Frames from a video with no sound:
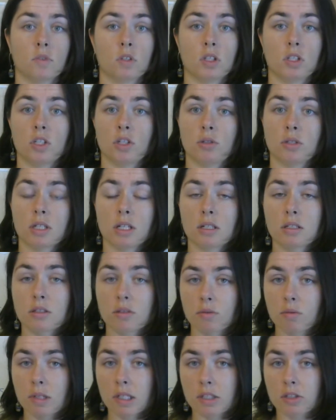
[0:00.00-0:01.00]
use it as
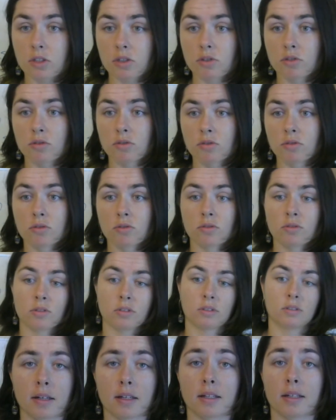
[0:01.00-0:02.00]
you wish.
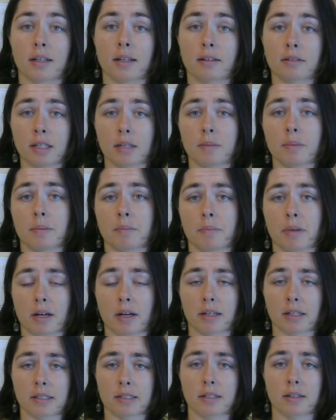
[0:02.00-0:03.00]
Now, keep in
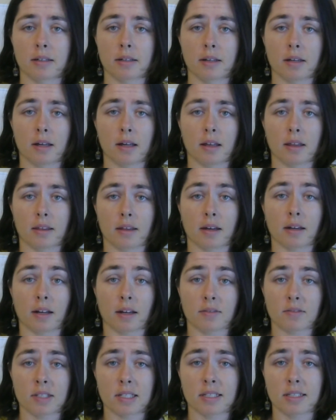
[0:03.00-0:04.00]
mind that
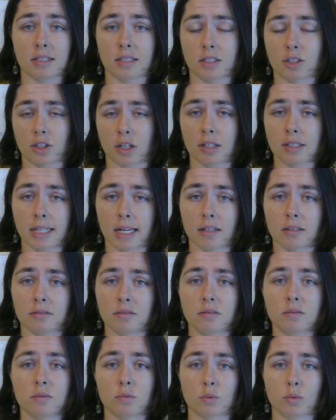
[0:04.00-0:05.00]
FTC
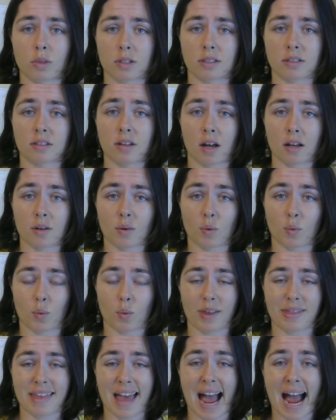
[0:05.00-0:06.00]
shutdown was done
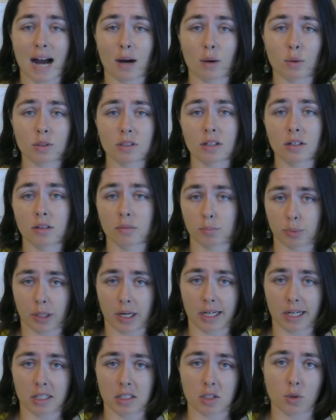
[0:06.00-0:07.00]
without
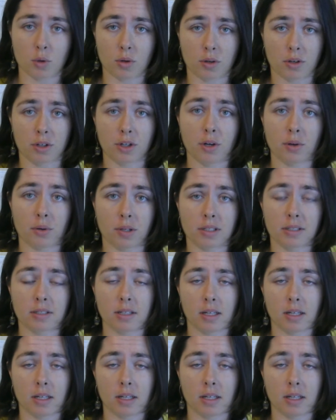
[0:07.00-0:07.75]
prior notice.